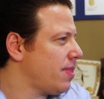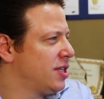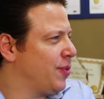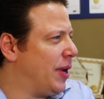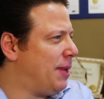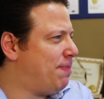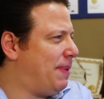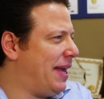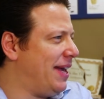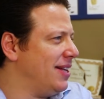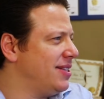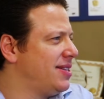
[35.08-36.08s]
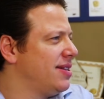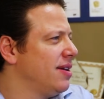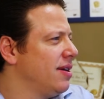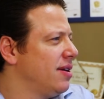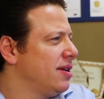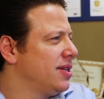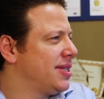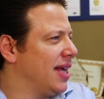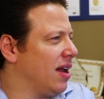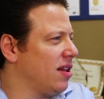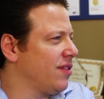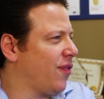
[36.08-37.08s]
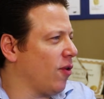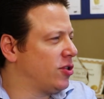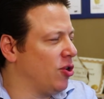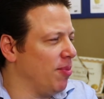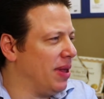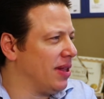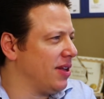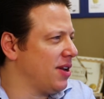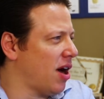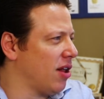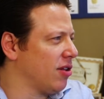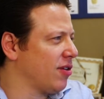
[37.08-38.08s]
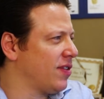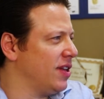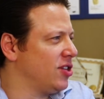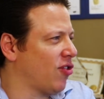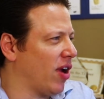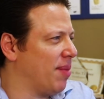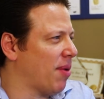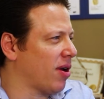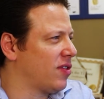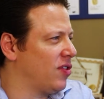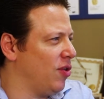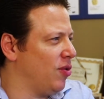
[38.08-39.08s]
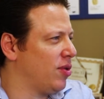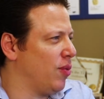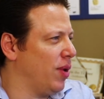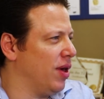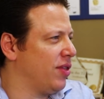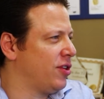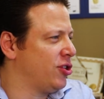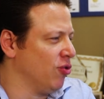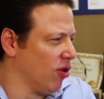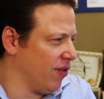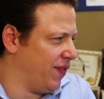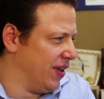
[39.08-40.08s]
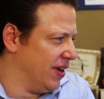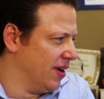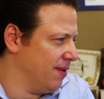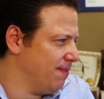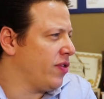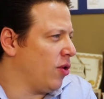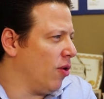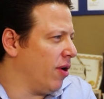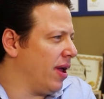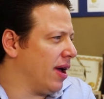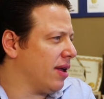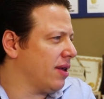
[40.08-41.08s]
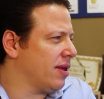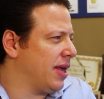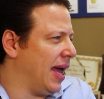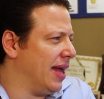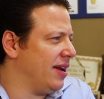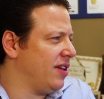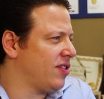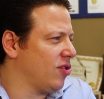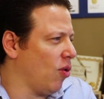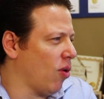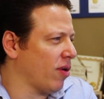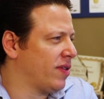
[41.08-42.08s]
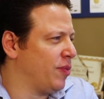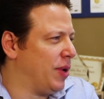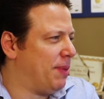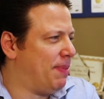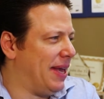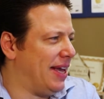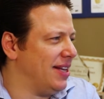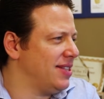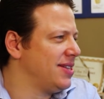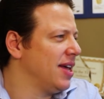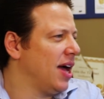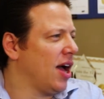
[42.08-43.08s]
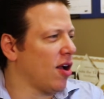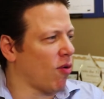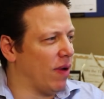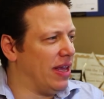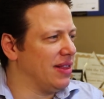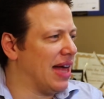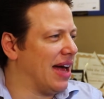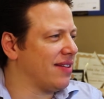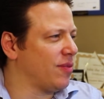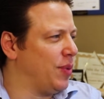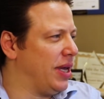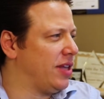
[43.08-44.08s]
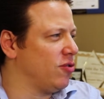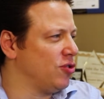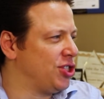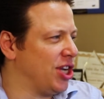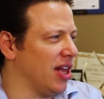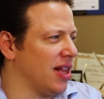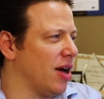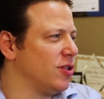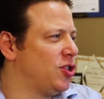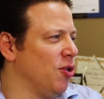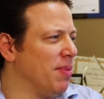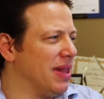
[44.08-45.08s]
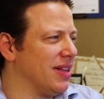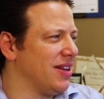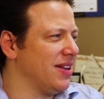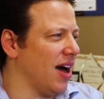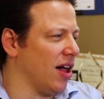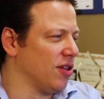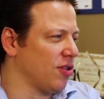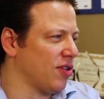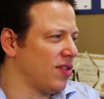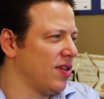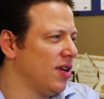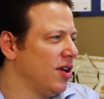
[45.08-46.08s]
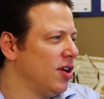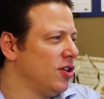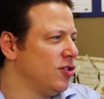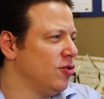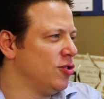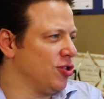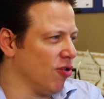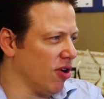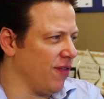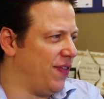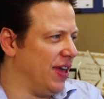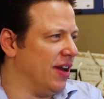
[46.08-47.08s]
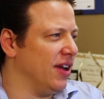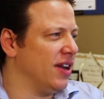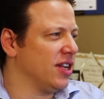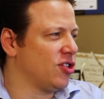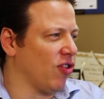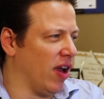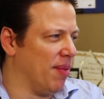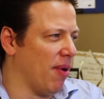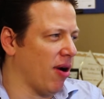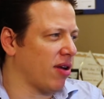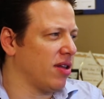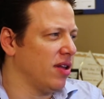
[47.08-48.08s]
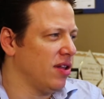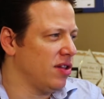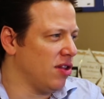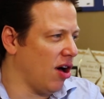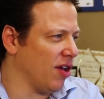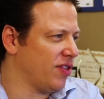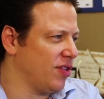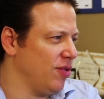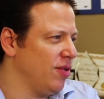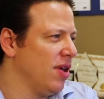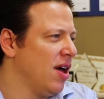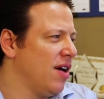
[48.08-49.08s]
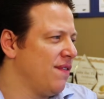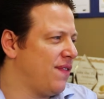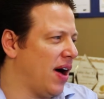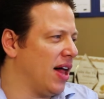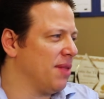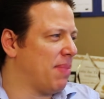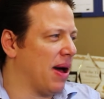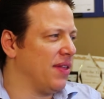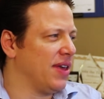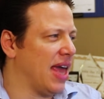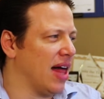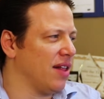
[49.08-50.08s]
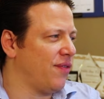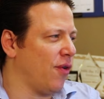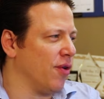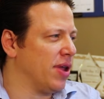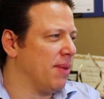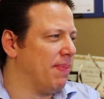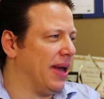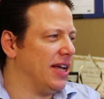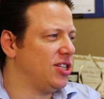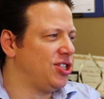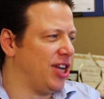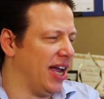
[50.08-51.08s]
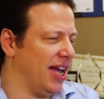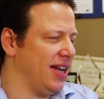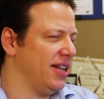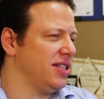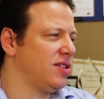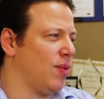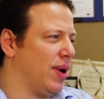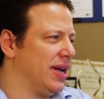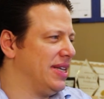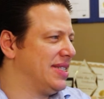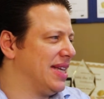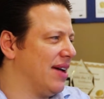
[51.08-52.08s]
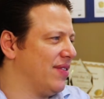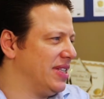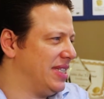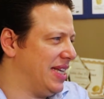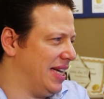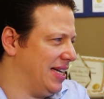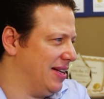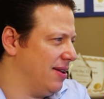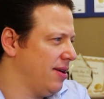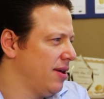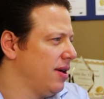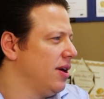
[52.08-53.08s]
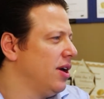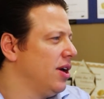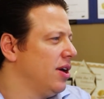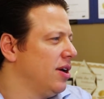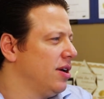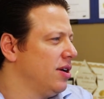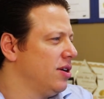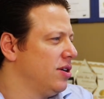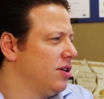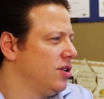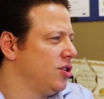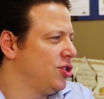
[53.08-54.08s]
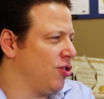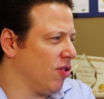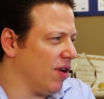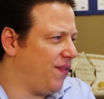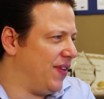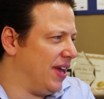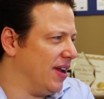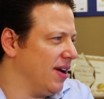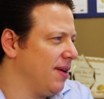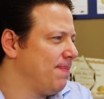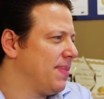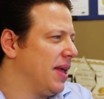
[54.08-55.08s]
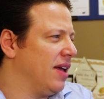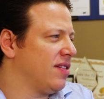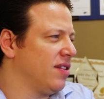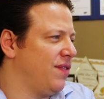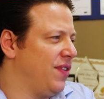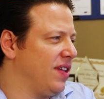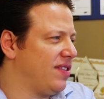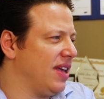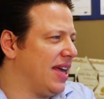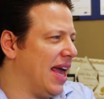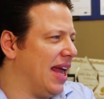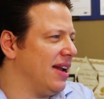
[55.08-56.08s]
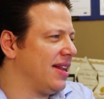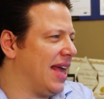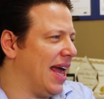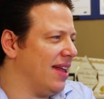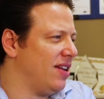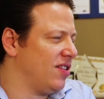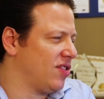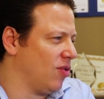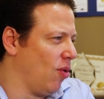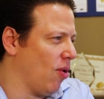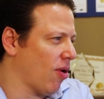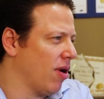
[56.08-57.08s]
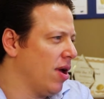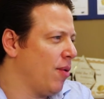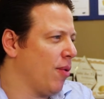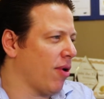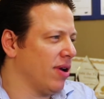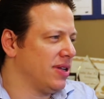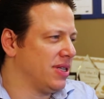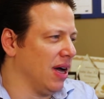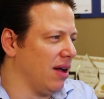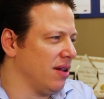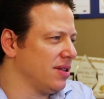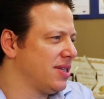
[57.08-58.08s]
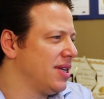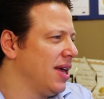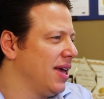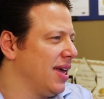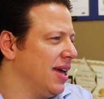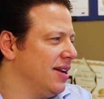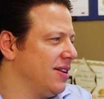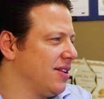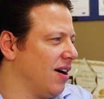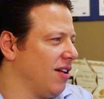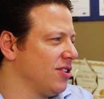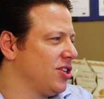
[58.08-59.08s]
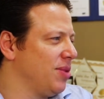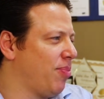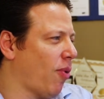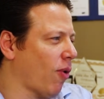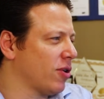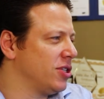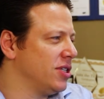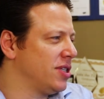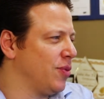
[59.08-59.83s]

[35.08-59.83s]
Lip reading: Sweet Pete settles for $2 million in trademark suit with Sugarfina. Florida candy store Sweet Pete's agreed last week to shell out $2 million to Sugarfina in a trademark lawsuit filed by the California-based chain in 2017. Sugarfina, a sophisticated candy store where adults can indulge in portioned